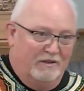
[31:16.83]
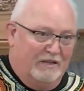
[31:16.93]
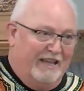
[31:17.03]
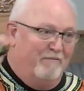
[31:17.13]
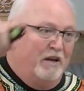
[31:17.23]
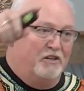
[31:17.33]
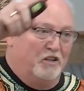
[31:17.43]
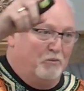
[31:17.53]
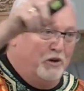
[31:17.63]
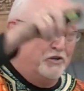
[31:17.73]
They give money to
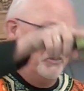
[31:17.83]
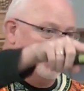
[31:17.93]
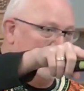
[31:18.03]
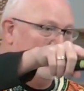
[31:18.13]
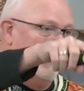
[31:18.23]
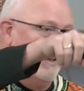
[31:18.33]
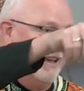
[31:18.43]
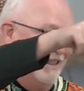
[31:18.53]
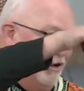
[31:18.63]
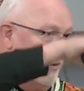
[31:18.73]
the preachers
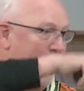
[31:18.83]
in their